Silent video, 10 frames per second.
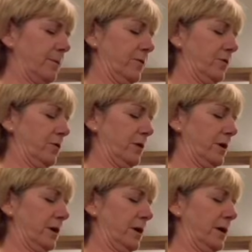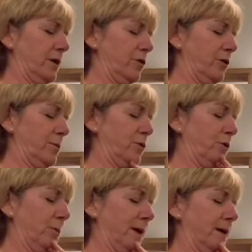Draw that hyoid
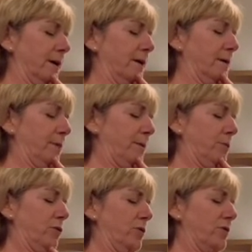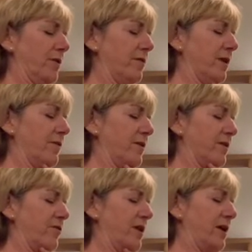bone back a little bit more. It doesn't give us
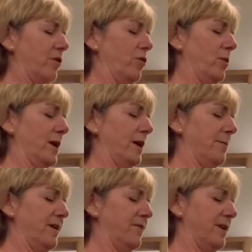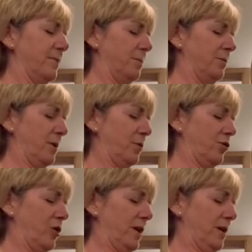a great look, we get a bit of a double
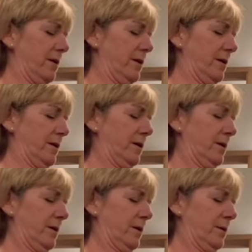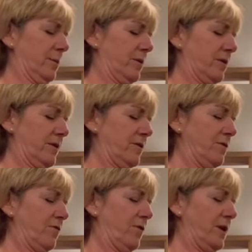chin. But see if you
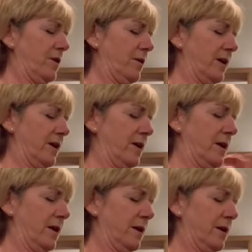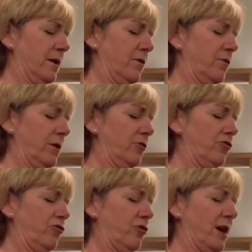can feel that real
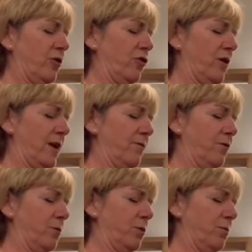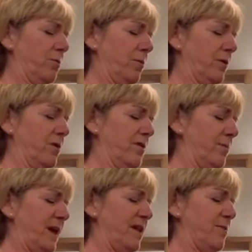stretch then from the space